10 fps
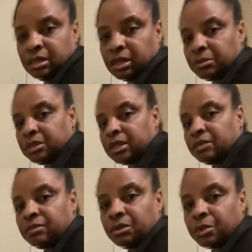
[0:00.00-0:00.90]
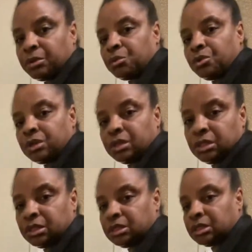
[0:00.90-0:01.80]
They was giving away
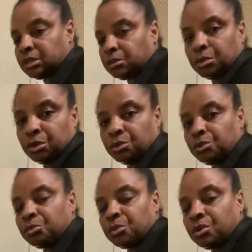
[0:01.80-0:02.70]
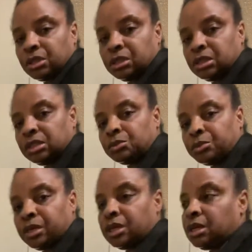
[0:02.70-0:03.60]
mortgages and balloon mortgages
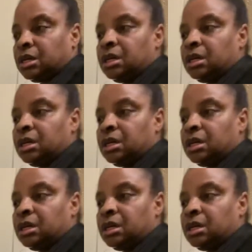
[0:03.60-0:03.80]
where,